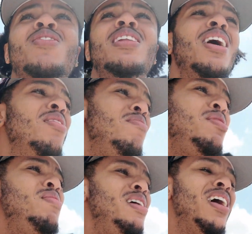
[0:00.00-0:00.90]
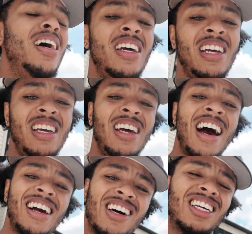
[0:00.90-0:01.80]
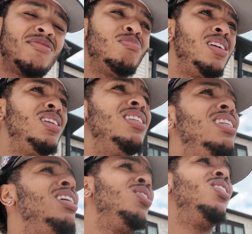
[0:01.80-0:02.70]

without a PPI. I got a pretty good deal